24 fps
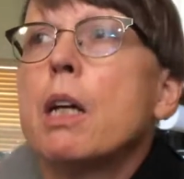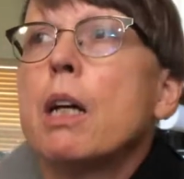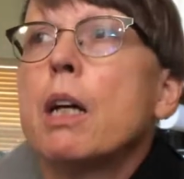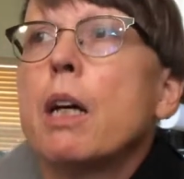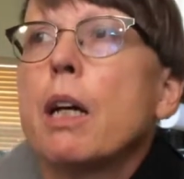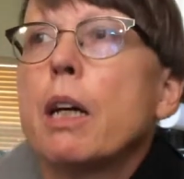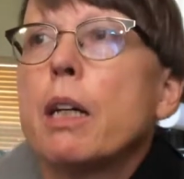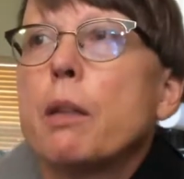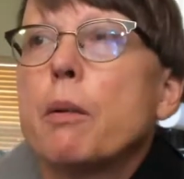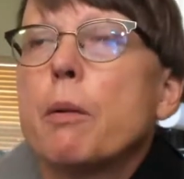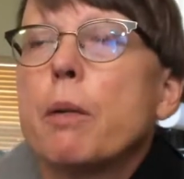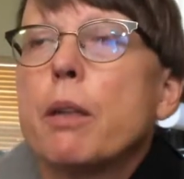
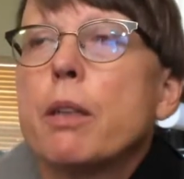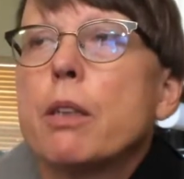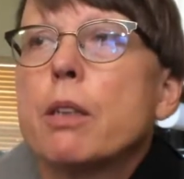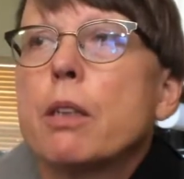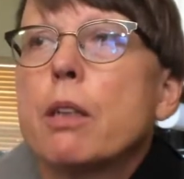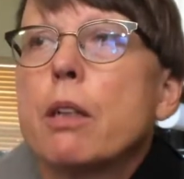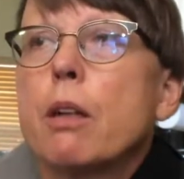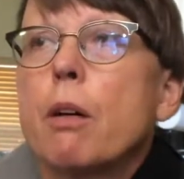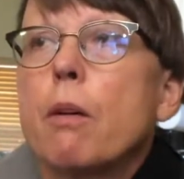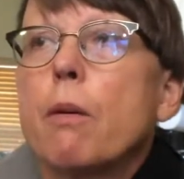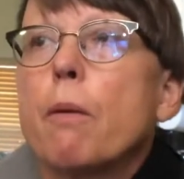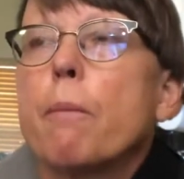Anyway,
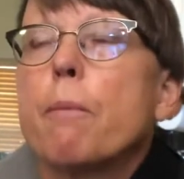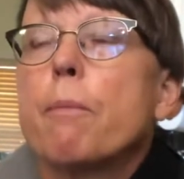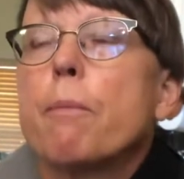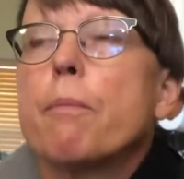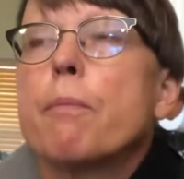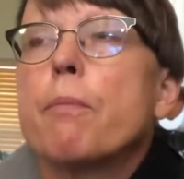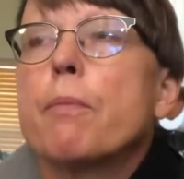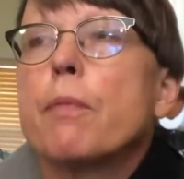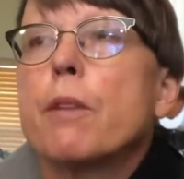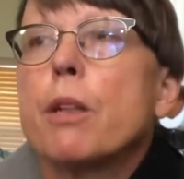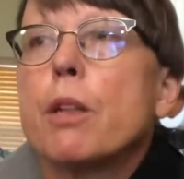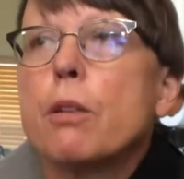so
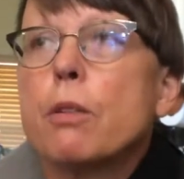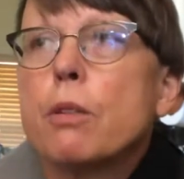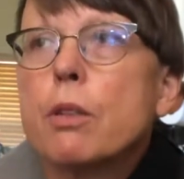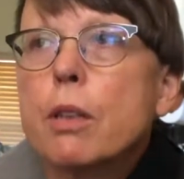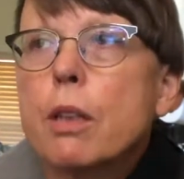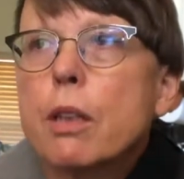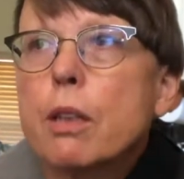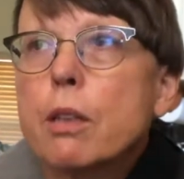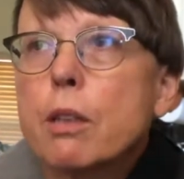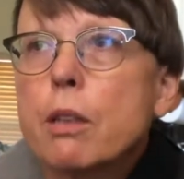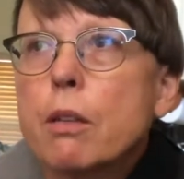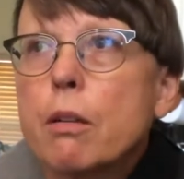the nurse
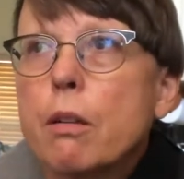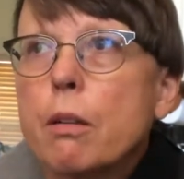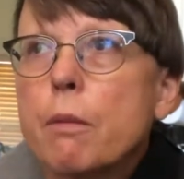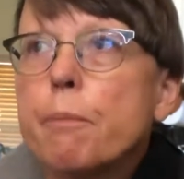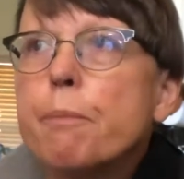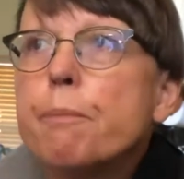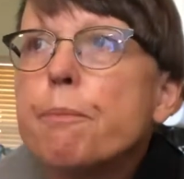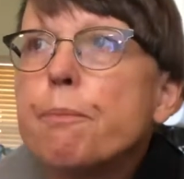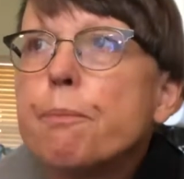gets here,